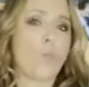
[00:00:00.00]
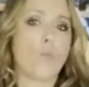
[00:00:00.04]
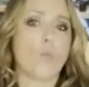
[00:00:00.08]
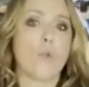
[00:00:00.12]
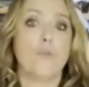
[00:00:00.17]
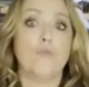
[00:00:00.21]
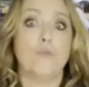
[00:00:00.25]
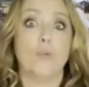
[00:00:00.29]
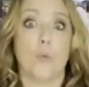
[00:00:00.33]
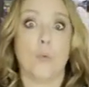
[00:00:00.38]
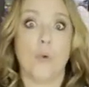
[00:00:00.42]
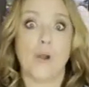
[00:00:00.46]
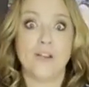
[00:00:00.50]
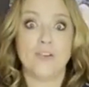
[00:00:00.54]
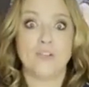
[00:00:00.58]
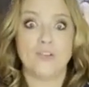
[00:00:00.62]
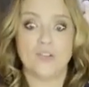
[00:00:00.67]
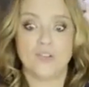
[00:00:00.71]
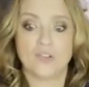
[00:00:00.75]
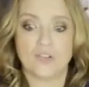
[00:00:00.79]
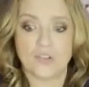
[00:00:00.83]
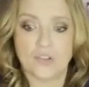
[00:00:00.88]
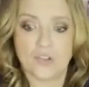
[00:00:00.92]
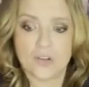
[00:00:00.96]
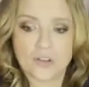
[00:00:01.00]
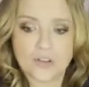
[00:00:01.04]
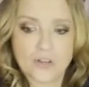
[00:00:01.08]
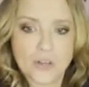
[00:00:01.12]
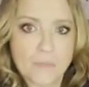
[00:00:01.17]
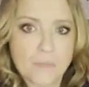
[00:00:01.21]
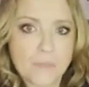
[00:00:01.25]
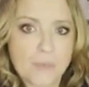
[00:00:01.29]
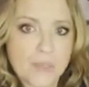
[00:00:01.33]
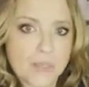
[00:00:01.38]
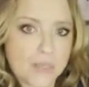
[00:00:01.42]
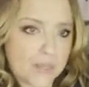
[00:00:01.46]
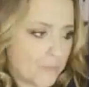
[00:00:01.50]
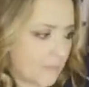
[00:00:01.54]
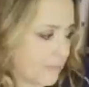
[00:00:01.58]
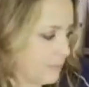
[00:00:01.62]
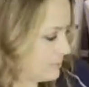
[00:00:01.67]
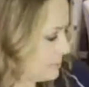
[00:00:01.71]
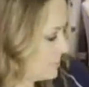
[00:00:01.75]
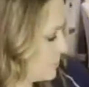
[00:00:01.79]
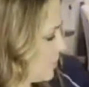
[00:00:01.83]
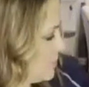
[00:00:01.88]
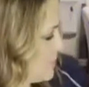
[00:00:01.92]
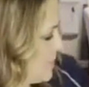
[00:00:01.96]
The way she's looking at me.
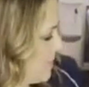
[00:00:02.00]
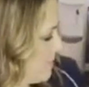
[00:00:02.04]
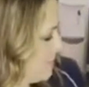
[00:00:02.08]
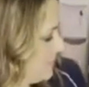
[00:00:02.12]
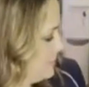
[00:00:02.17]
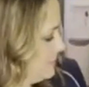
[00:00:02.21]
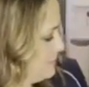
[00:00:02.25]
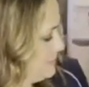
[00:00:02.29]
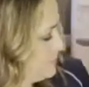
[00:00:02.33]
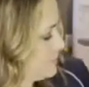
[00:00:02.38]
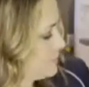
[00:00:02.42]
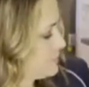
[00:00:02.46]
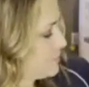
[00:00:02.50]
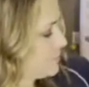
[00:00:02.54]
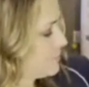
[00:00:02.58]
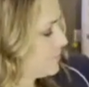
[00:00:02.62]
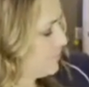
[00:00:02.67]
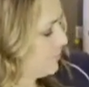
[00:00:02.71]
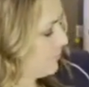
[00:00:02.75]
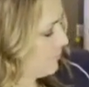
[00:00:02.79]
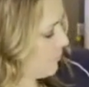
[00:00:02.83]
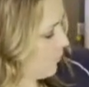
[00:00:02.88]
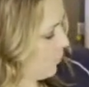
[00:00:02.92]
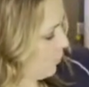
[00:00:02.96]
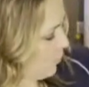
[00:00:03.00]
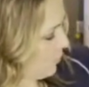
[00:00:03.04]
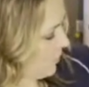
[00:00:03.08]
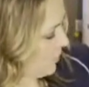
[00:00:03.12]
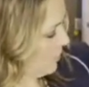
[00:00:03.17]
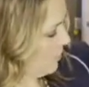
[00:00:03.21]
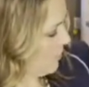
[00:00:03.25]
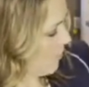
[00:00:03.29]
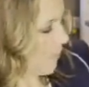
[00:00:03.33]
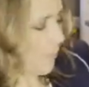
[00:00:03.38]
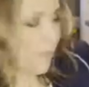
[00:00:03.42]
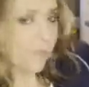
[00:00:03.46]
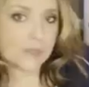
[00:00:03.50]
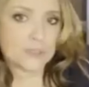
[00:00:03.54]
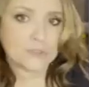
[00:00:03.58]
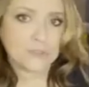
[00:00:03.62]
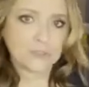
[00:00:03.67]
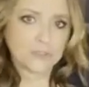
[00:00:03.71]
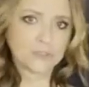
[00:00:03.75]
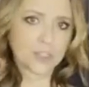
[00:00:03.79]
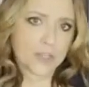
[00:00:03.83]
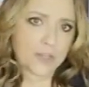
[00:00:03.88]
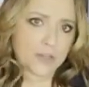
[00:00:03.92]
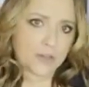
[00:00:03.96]
Come here. Can you
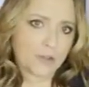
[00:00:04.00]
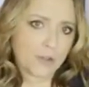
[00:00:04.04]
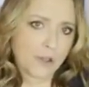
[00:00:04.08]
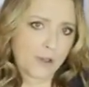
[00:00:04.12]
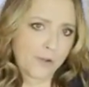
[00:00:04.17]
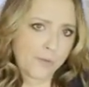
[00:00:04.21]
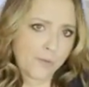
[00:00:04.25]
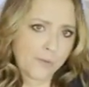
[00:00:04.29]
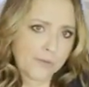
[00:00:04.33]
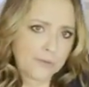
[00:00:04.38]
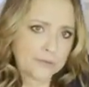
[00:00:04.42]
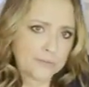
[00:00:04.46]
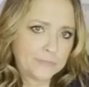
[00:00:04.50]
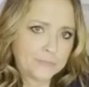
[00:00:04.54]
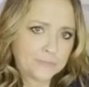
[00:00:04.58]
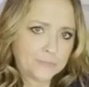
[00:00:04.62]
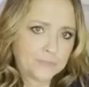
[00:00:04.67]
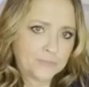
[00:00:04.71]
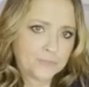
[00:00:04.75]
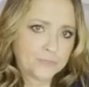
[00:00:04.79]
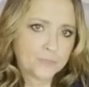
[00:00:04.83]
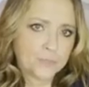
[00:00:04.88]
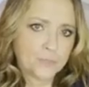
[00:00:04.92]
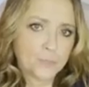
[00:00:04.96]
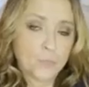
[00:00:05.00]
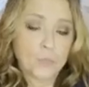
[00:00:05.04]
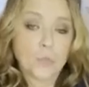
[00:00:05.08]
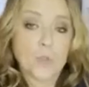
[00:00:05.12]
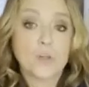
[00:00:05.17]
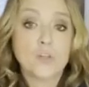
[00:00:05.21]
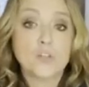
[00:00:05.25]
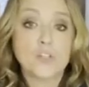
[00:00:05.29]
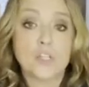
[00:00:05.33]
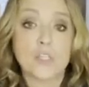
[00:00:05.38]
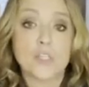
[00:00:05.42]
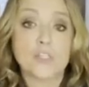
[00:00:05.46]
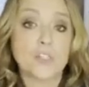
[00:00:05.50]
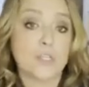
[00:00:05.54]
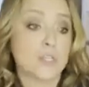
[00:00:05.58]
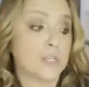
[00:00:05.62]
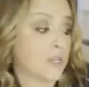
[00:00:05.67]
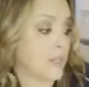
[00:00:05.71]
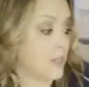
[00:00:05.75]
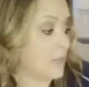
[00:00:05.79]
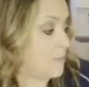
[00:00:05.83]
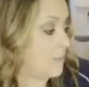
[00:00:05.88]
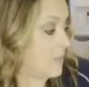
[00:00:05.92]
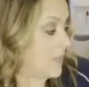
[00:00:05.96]
say hello? She's
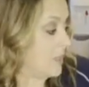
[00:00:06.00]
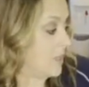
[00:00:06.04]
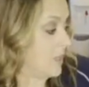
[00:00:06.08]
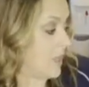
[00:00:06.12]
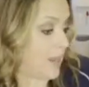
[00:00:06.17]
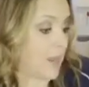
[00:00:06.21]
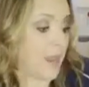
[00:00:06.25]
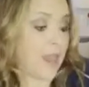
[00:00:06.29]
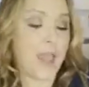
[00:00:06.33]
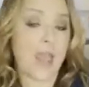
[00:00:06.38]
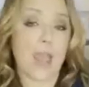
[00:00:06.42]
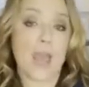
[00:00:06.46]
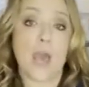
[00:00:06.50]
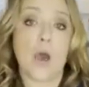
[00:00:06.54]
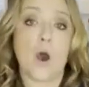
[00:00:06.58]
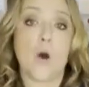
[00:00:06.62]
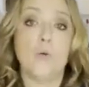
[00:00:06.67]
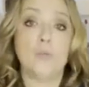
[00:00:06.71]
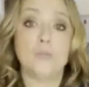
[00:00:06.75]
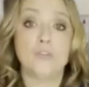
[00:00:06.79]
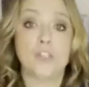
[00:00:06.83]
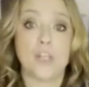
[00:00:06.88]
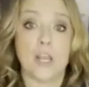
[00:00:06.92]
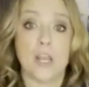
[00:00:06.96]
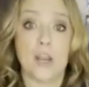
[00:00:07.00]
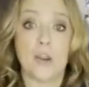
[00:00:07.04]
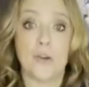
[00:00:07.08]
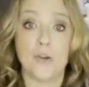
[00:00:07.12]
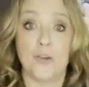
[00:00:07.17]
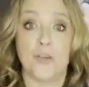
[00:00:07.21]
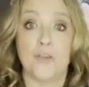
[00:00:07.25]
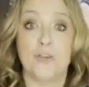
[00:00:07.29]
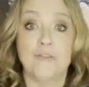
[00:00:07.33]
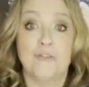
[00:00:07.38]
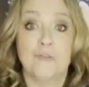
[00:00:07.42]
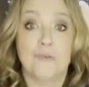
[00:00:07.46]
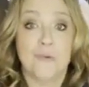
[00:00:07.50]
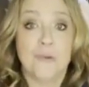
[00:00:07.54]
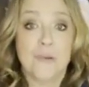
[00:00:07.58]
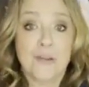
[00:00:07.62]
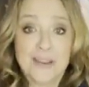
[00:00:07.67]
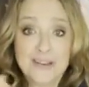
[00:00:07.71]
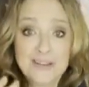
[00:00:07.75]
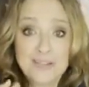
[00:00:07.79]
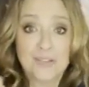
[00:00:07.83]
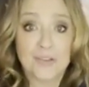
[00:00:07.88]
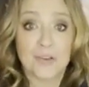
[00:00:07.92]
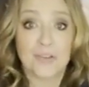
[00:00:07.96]
looking at me like, how dare you
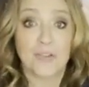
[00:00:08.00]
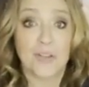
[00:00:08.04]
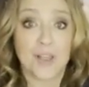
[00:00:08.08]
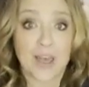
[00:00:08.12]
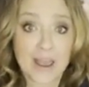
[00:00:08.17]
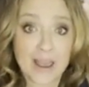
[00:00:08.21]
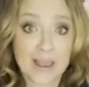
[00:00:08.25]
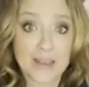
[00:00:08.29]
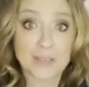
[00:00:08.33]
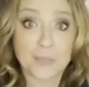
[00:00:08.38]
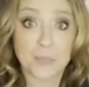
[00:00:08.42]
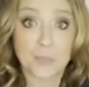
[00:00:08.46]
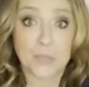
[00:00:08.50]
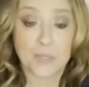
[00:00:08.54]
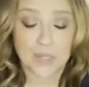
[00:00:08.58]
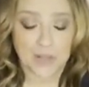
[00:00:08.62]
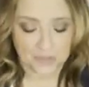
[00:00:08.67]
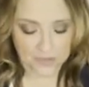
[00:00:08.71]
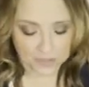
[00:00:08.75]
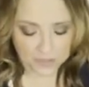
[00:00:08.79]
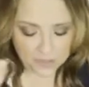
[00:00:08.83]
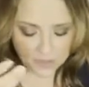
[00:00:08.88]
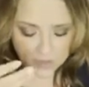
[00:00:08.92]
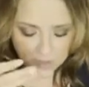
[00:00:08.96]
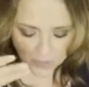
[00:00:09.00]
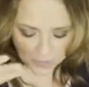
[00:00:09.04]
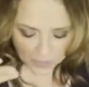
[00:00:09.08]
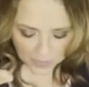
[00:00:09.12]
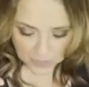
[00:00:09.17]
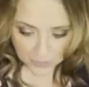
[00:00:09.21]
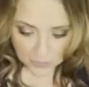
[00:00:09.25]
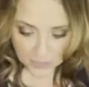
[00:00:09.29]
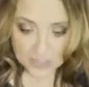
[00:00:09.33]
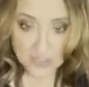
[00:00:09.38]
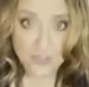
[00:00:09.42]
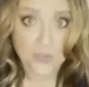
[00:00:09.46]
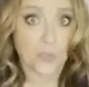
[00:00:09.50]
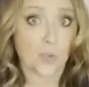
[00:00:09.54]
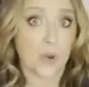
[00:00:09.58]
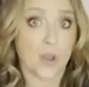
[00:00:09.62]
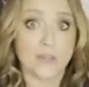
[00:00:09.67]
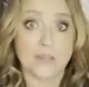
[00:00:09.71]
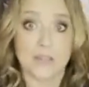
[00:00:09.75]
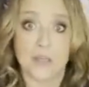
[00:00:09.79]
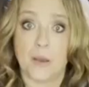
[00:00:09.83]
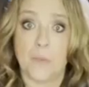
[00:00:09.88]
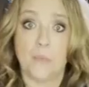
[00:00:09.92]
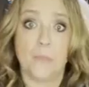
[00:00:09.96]
eat the last piece. I think I just spit a piece of
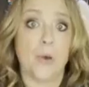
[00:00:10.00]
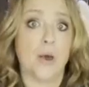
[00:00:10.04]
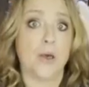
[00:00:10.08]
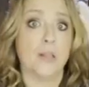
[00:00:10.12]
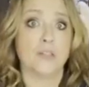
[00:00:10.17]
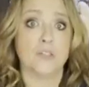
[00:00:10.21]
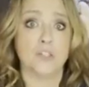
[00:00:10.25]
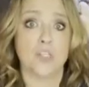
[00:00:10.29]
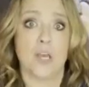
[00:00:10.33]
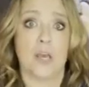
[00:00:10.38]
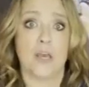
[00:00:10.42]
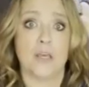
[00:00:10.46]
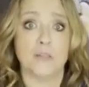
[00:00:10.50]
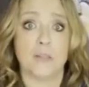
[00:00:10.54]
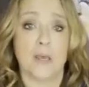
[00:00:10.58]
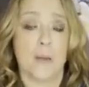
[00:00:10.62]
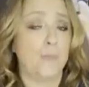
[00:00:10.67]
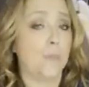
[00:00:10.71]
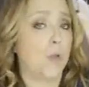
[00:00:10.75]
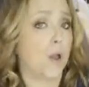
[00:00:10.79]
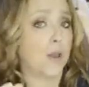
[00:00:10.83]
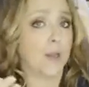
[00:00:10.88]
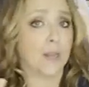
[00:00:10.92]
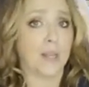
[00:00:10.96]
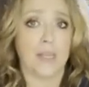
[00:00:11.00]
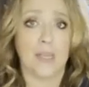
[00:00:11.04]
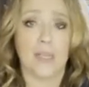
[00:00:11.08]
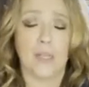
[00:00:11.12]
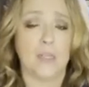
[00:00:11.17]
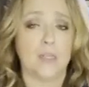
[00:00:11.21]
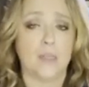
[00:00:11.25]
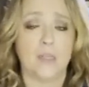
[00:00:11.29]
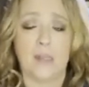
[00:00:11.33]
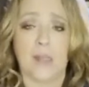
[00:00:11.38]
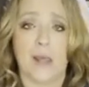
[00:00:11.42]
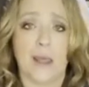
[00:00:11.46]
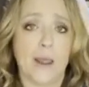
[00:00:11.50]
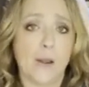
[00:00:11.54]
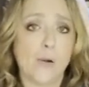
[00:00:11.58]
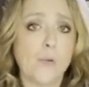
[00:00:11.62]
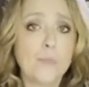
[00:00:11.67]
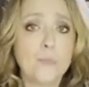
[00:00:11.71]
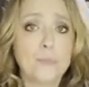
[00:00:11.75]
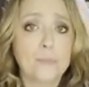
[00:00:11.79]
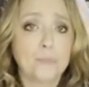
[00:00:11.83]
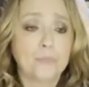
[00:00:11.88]
rice. I apologize. I'm not going to edit it out.